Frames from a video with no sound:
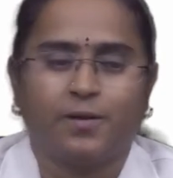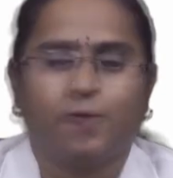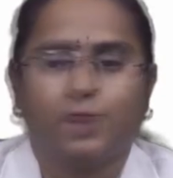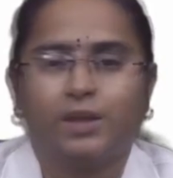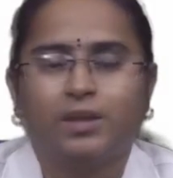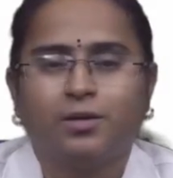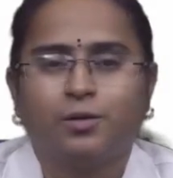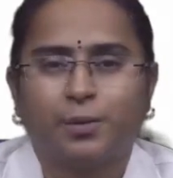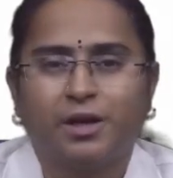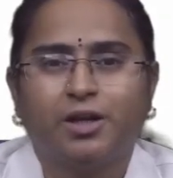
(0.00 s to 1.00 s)
Local
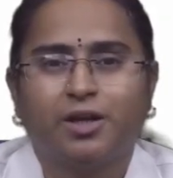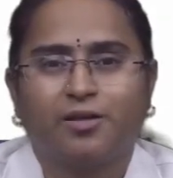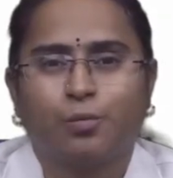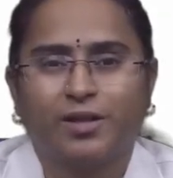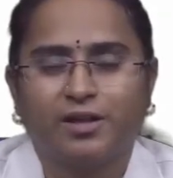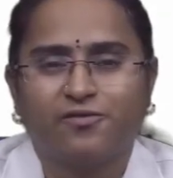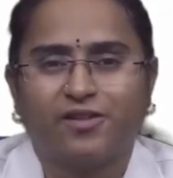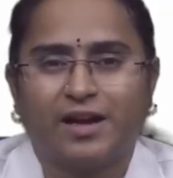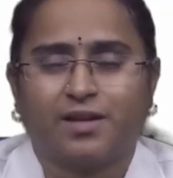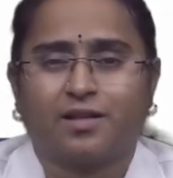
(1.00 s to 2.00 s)
predisposing
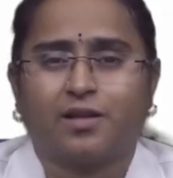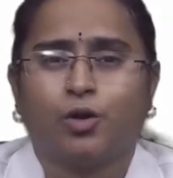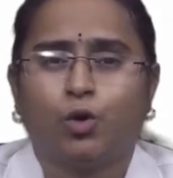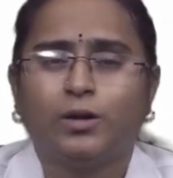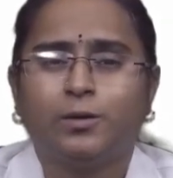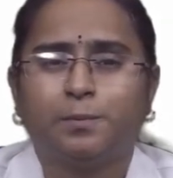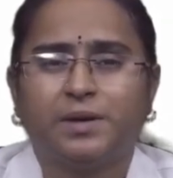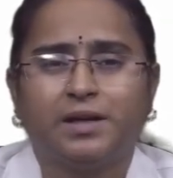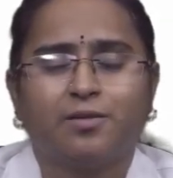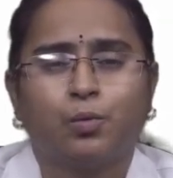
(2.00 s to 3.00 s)
factors. Local
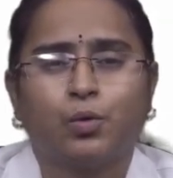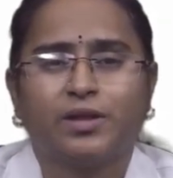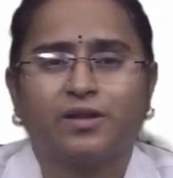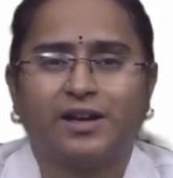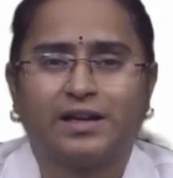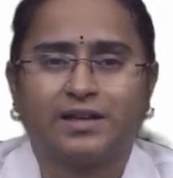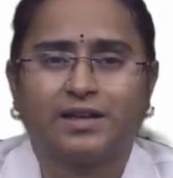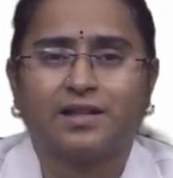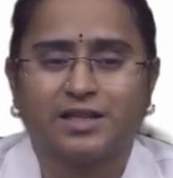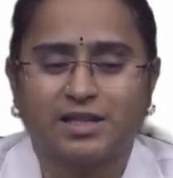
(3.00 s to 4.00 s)
predisposing
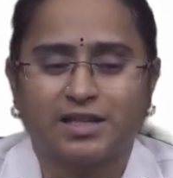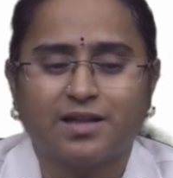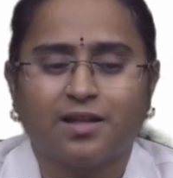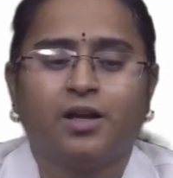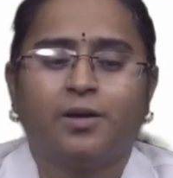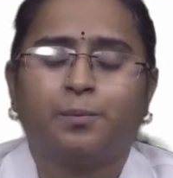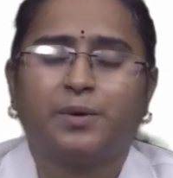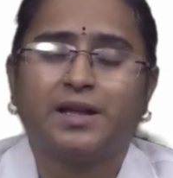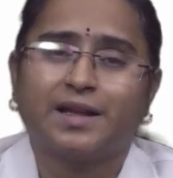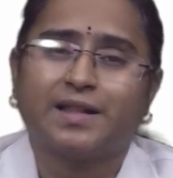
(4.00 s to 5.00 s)
factors such as
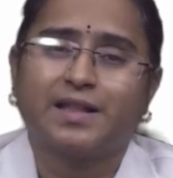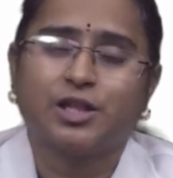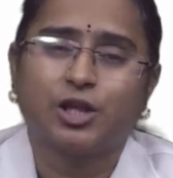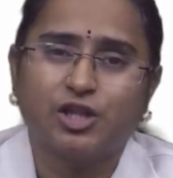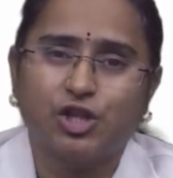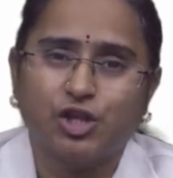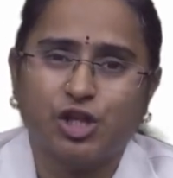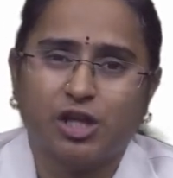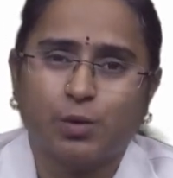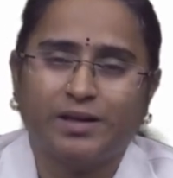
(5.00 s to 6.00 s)
pre-existing
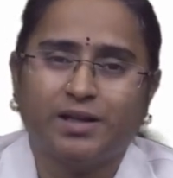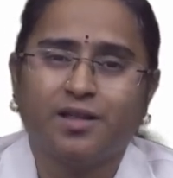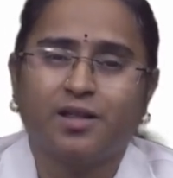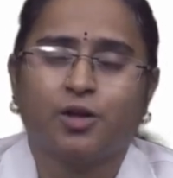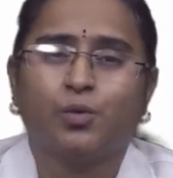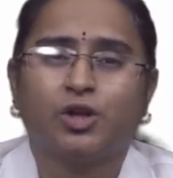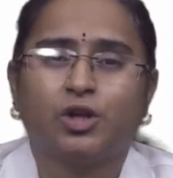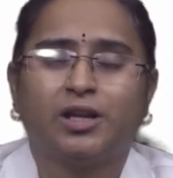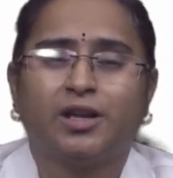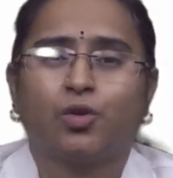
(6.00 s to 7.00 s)
gingivitis which
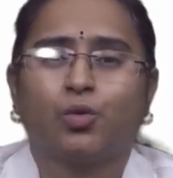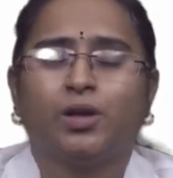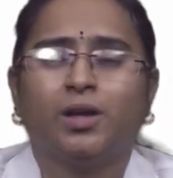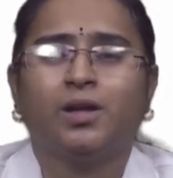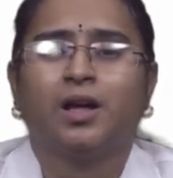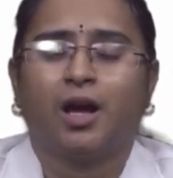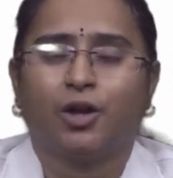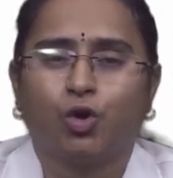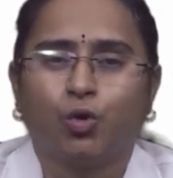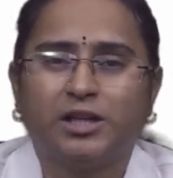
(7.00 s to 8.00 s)
leads to the
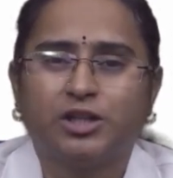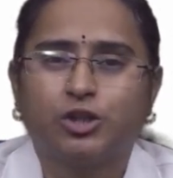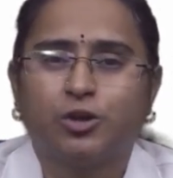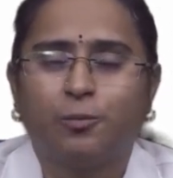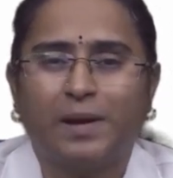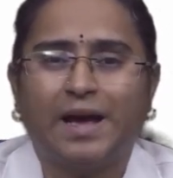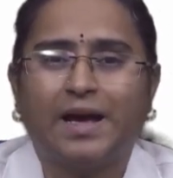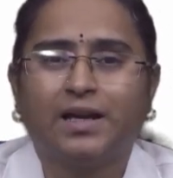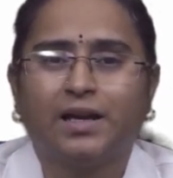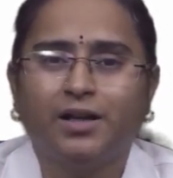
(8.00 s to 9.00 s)
accumulation of
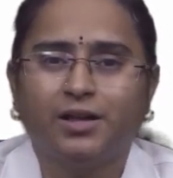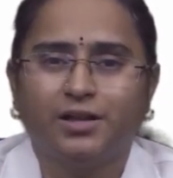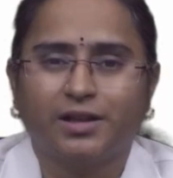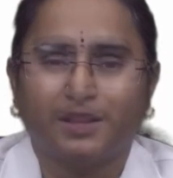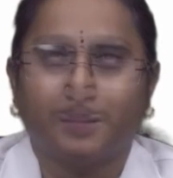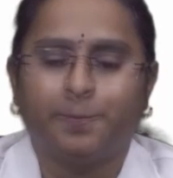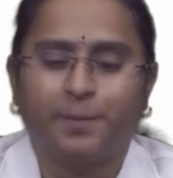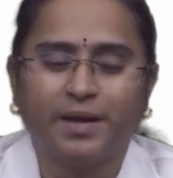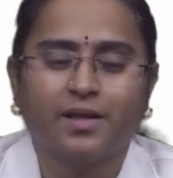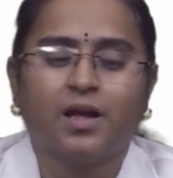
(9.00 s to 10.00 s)
plaque and
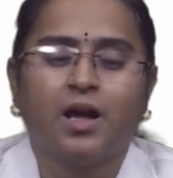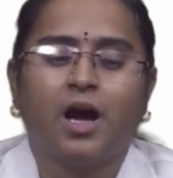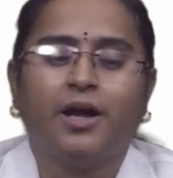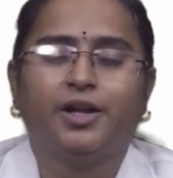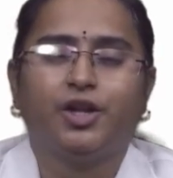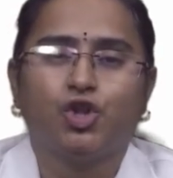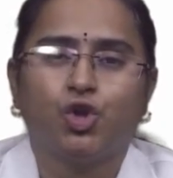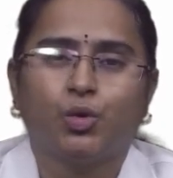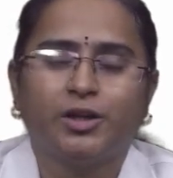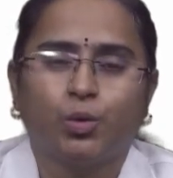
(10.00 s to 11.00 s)
debris and
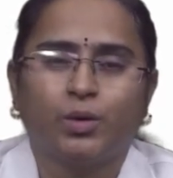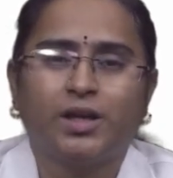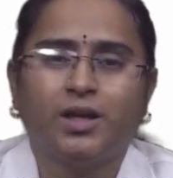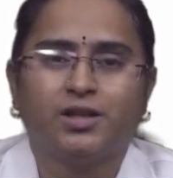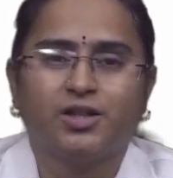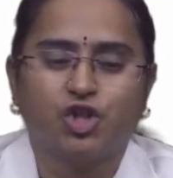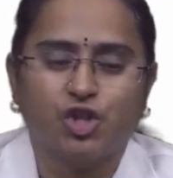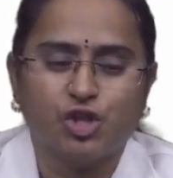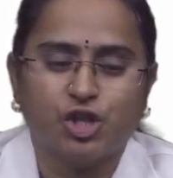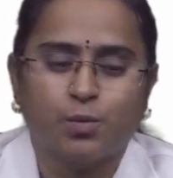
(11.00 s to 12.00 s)
injury to the
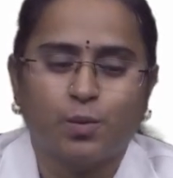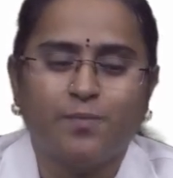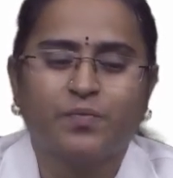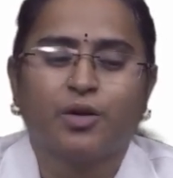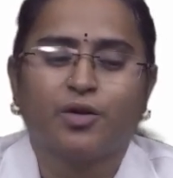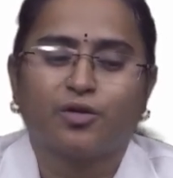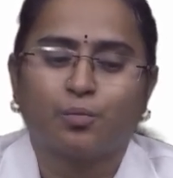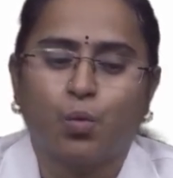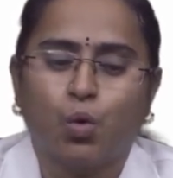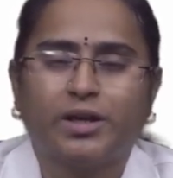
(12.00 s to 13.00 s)
gingiva,
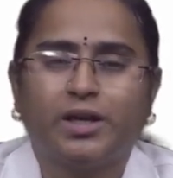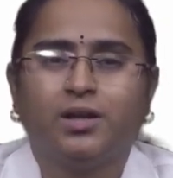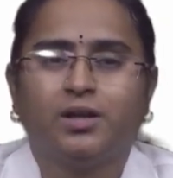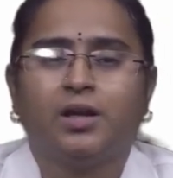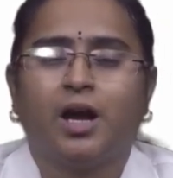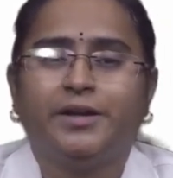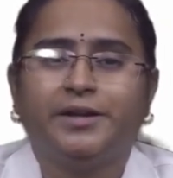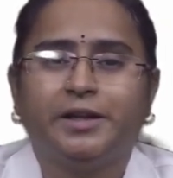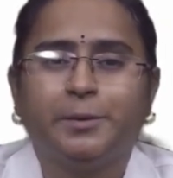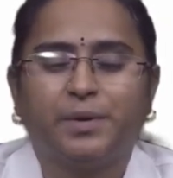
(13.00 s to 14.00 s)
smoking
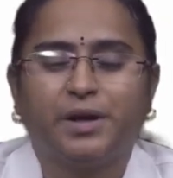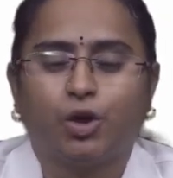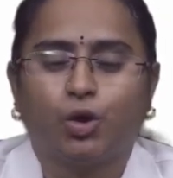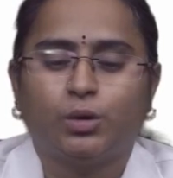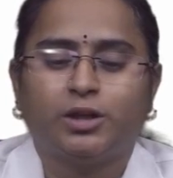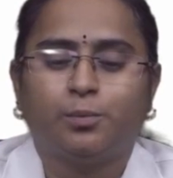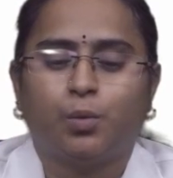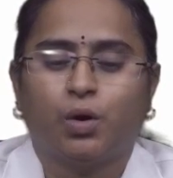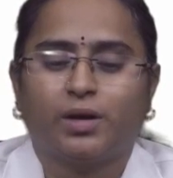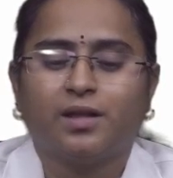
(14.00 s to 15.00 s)
and deep periodontal
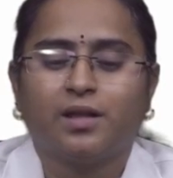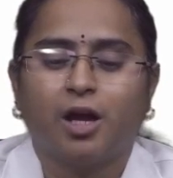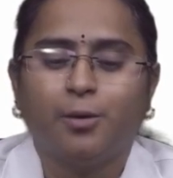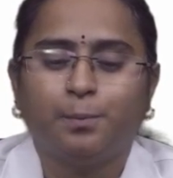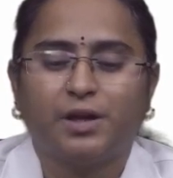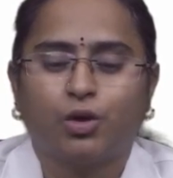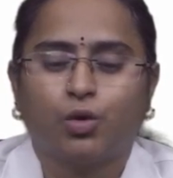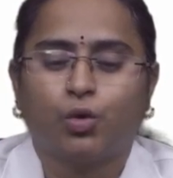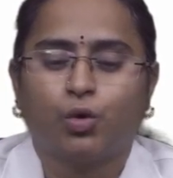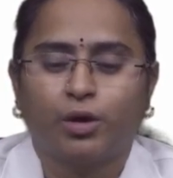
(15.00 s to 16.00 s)
pockets and
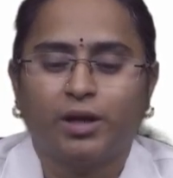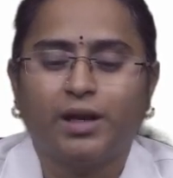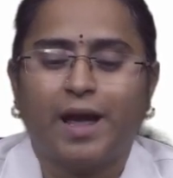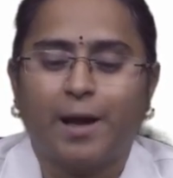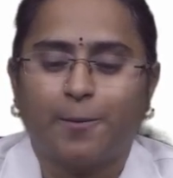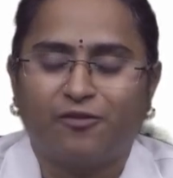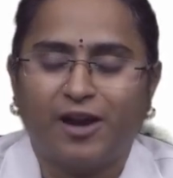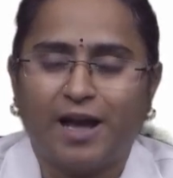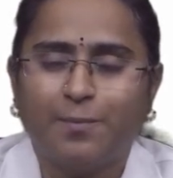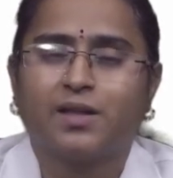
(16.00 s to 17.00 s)
pericoronal
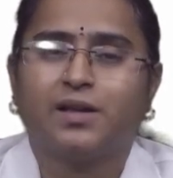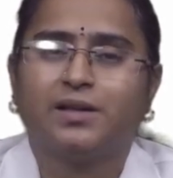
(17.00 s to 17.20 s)
flaps.